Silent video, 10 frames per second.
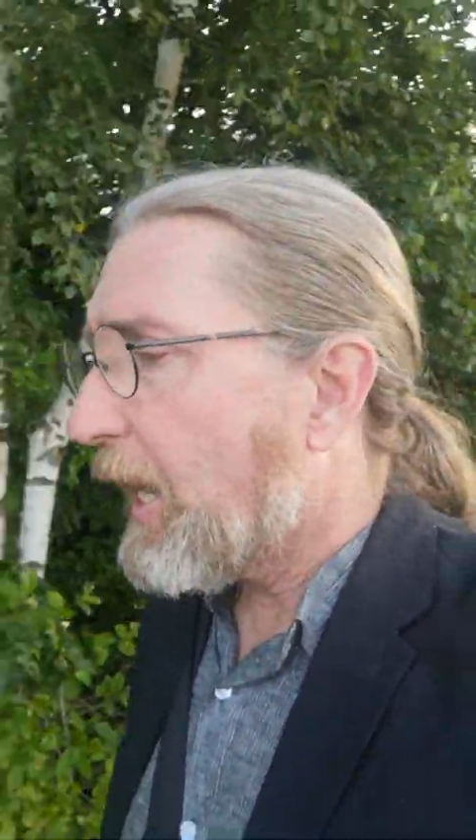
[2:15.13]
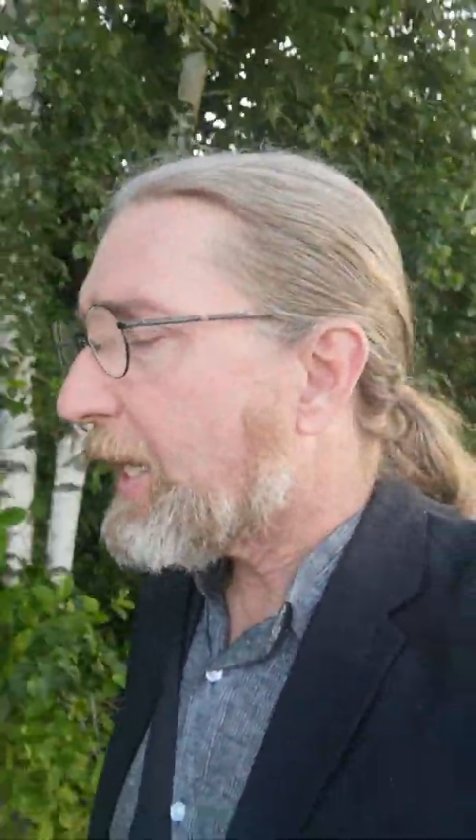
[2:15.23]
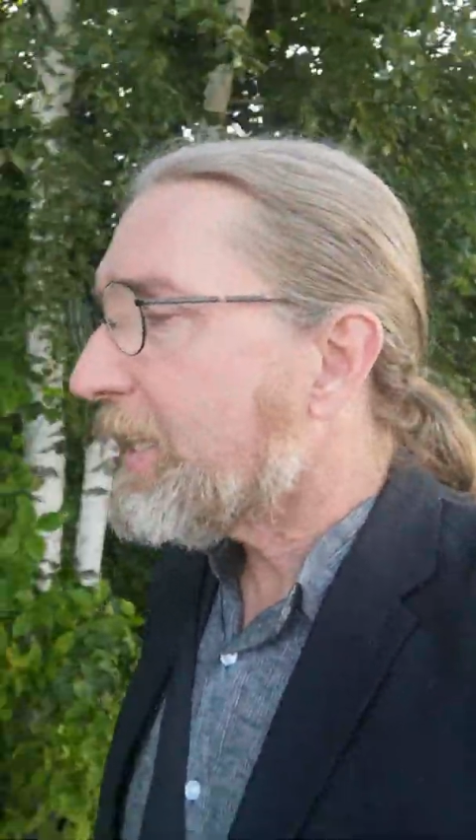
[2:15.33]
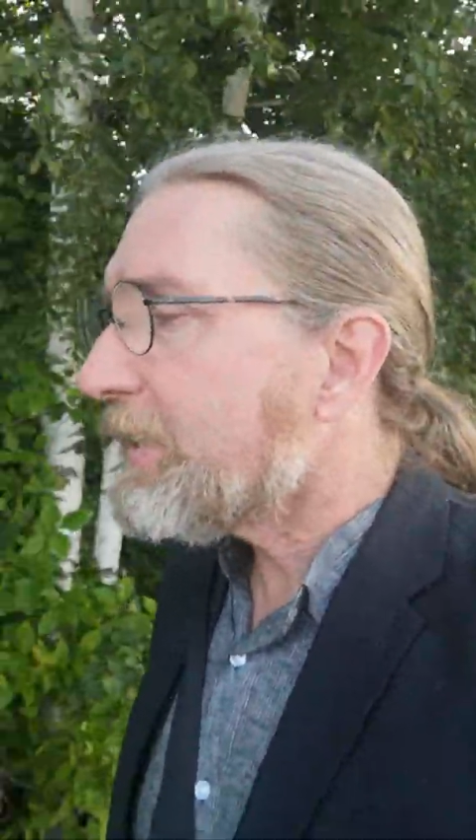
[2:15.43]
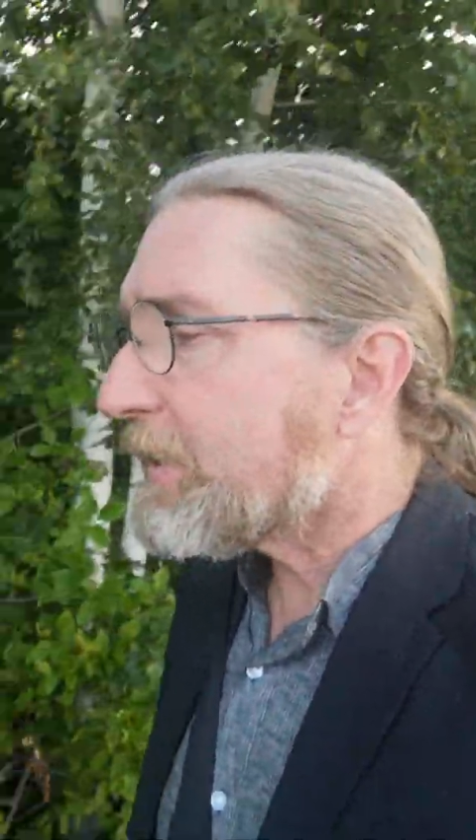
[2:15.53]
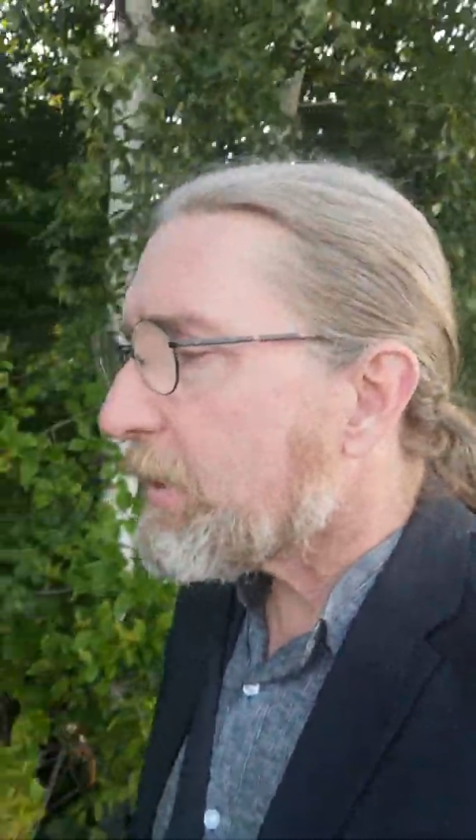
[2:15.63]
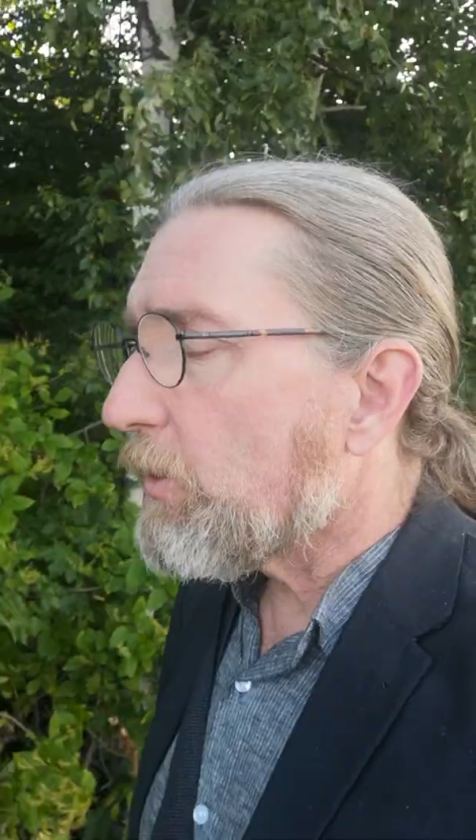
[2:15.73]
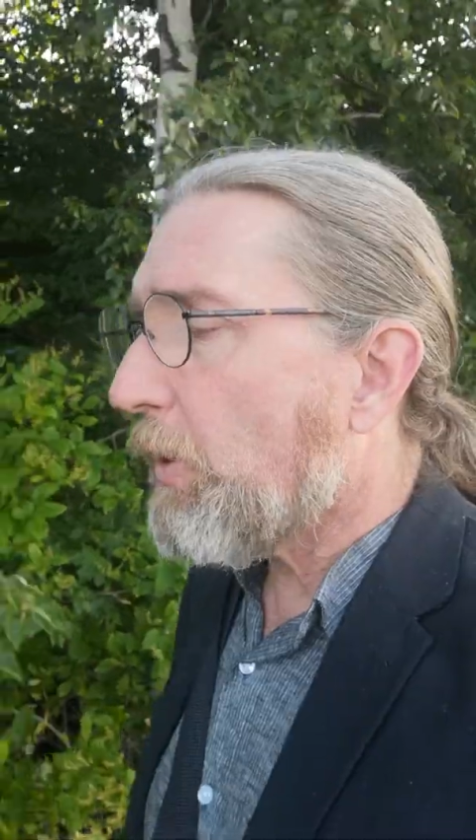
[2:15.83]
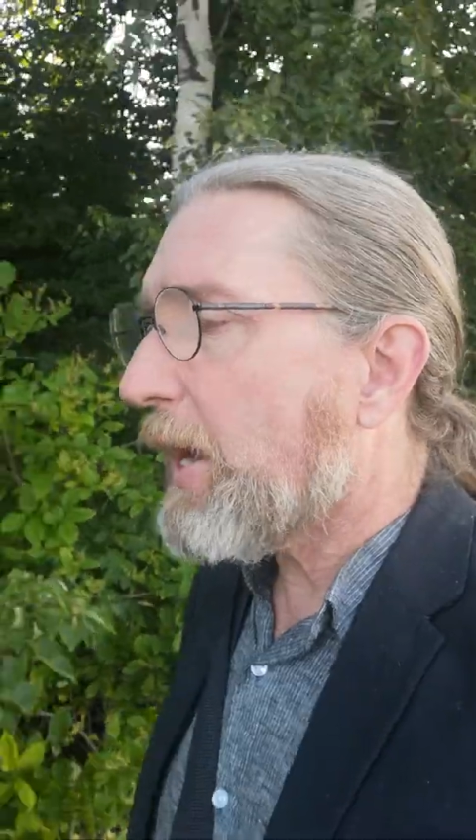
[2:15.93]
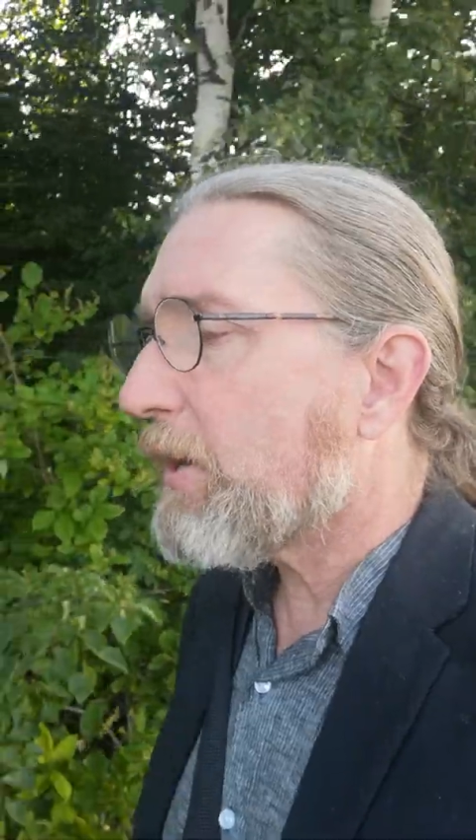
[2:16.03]
Is there a
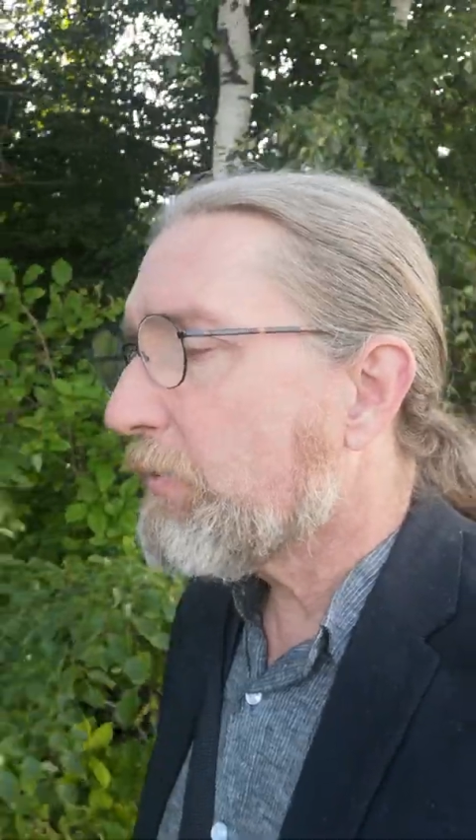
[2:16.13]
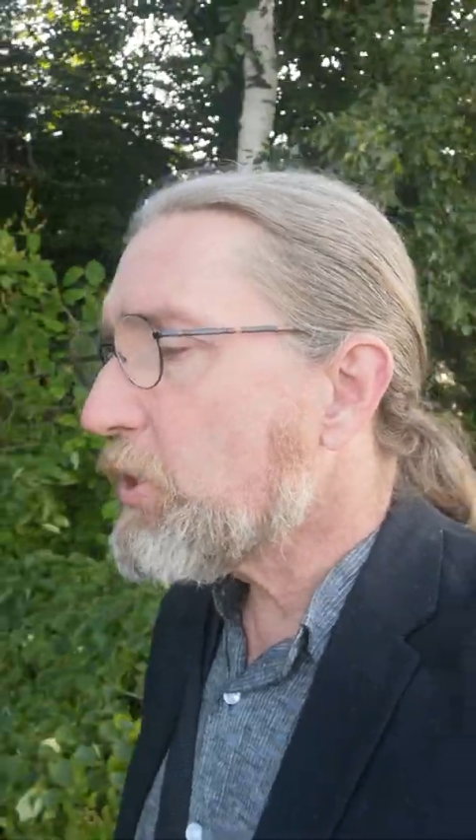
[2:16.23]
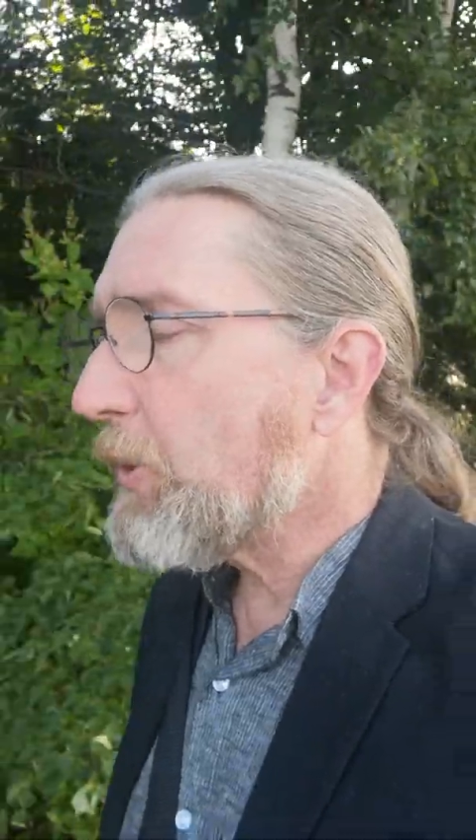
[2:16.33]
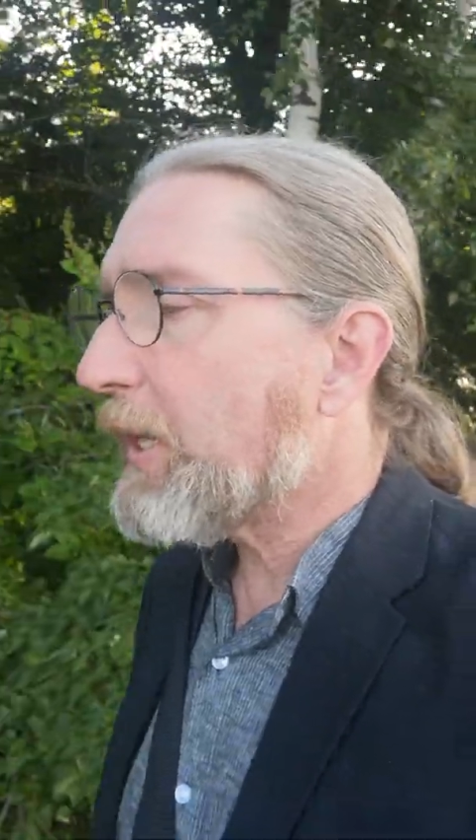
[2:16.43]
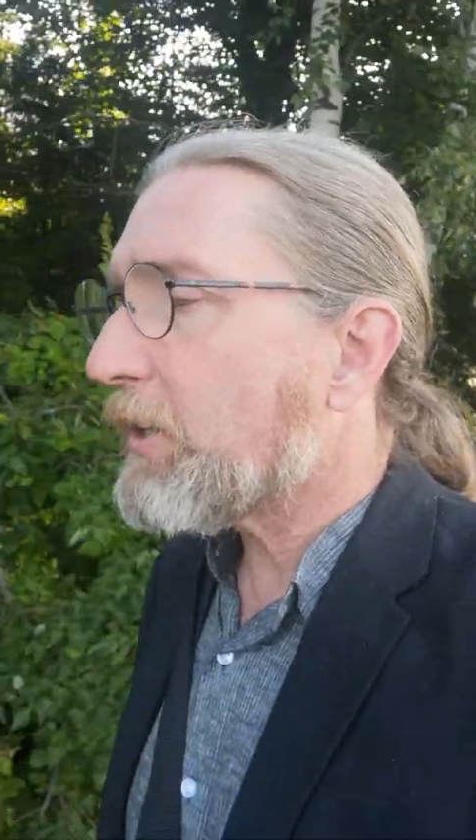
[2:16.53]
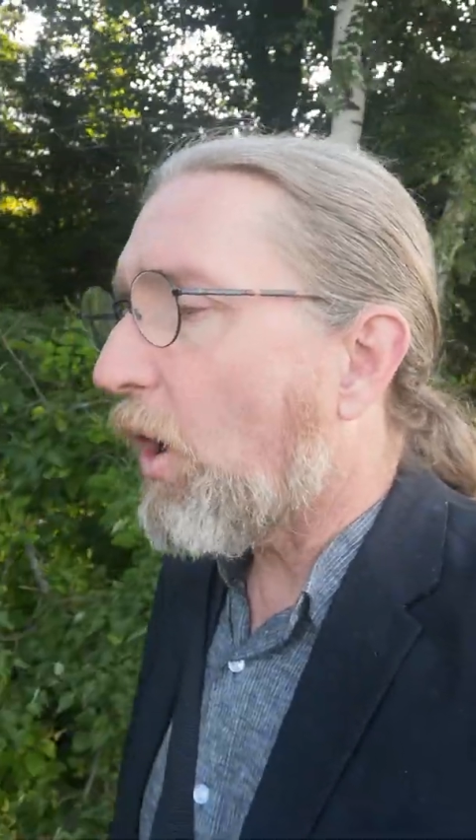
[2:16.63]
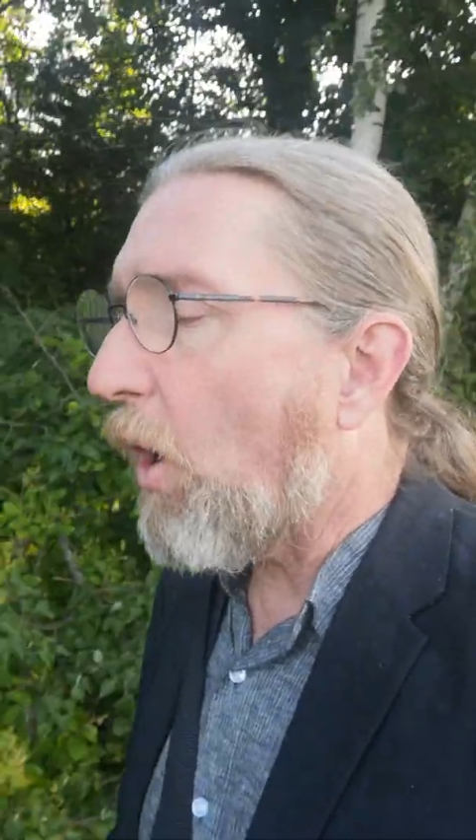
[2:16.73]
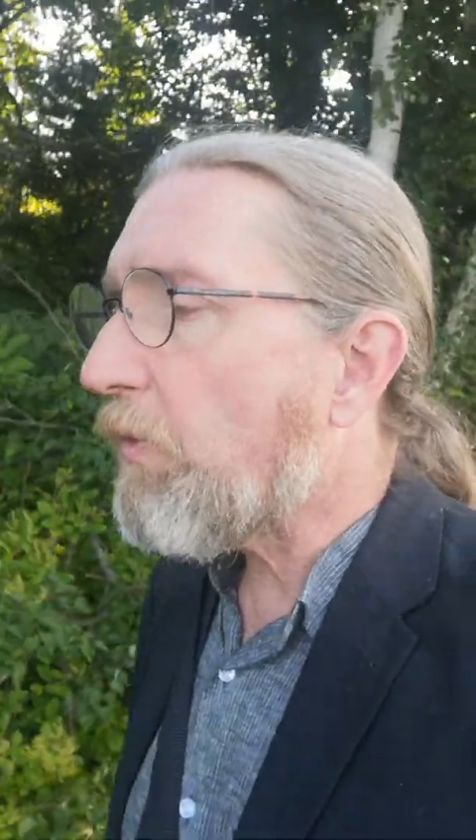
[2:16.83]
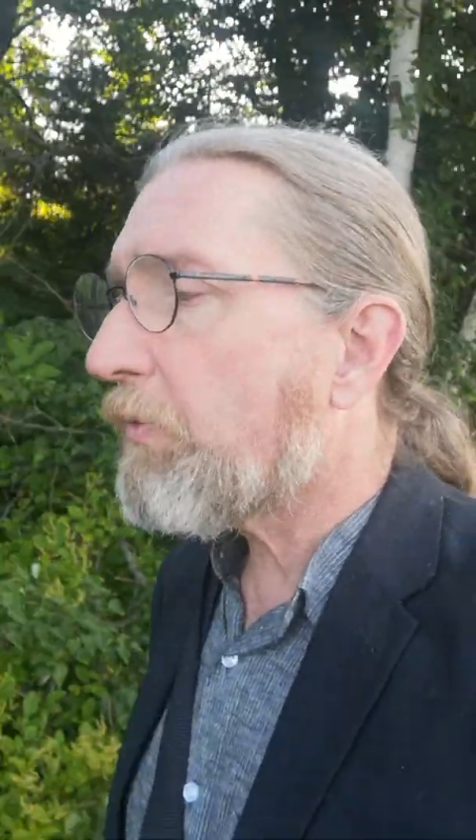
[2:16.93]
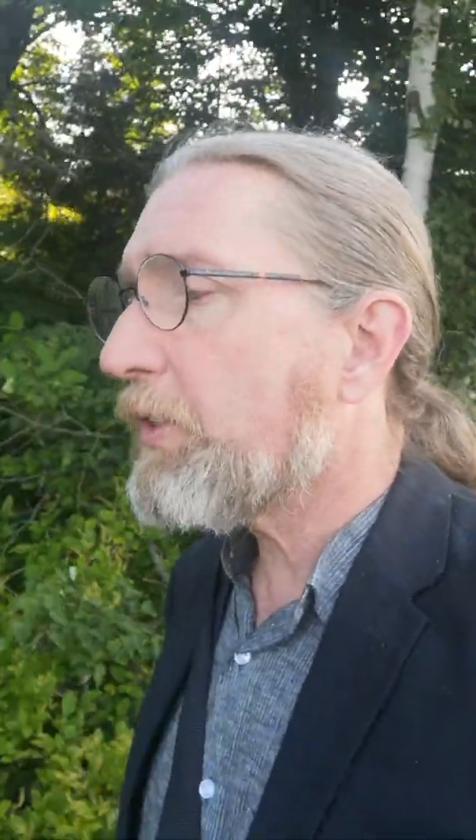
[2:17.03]
way of doing it
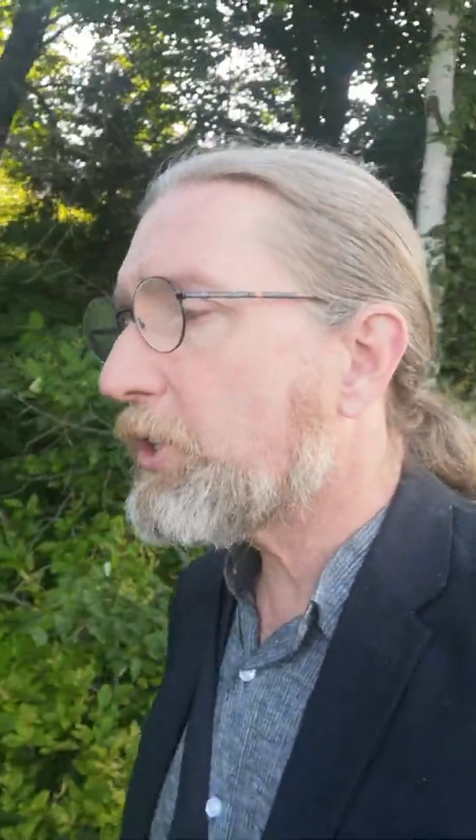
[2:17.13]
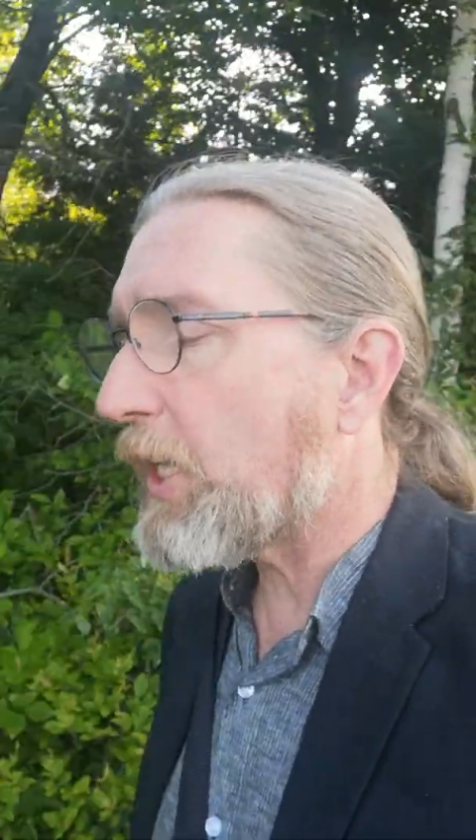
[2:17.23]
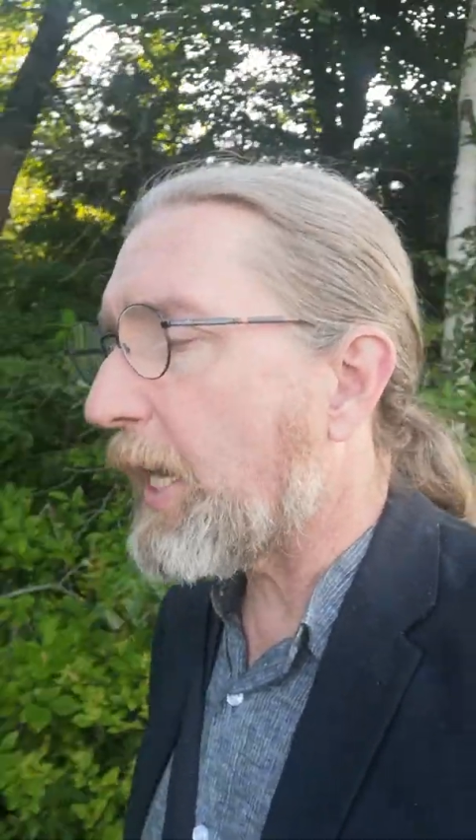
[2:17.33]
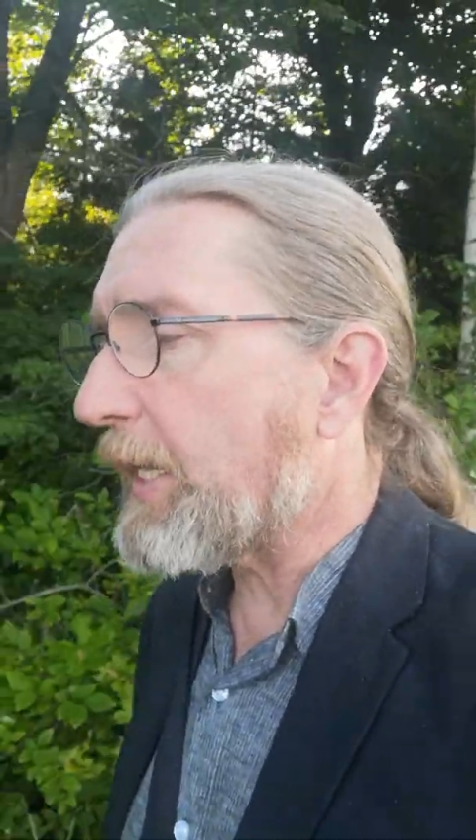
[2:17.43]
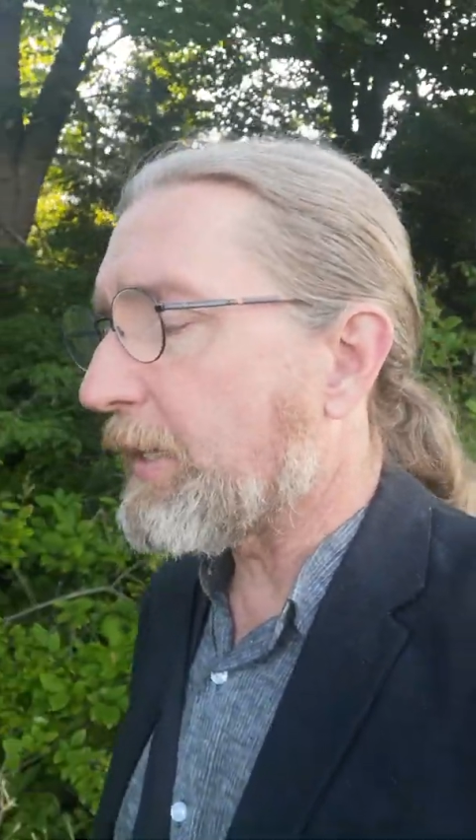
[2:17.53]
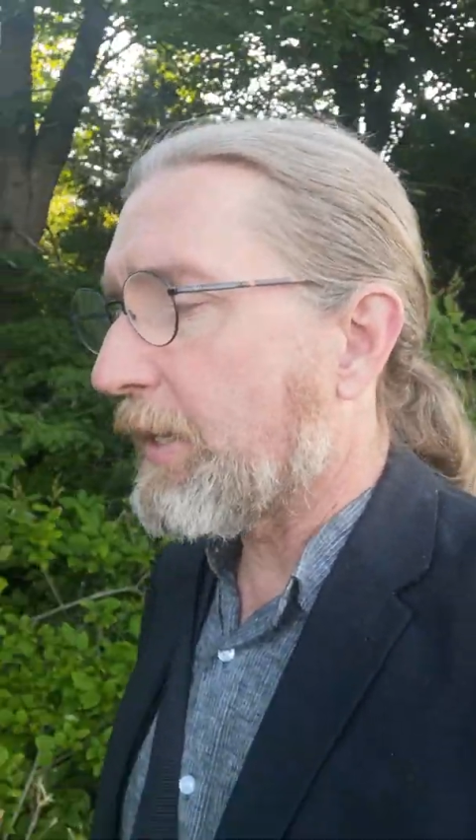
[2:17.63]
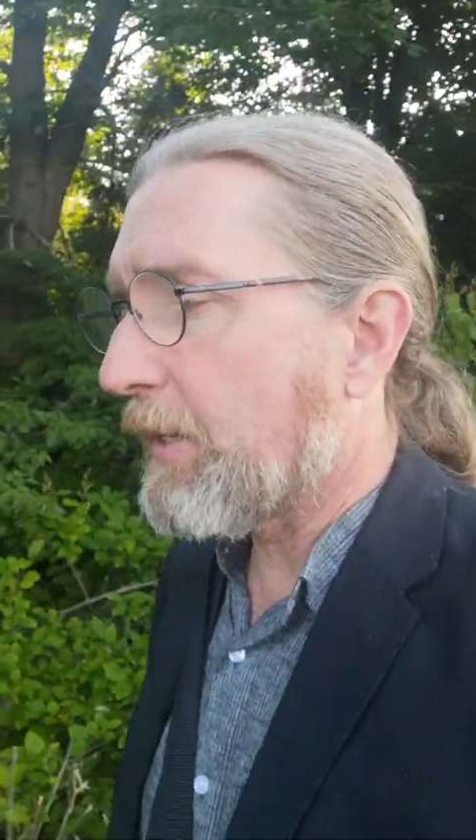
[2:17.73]
off the chain?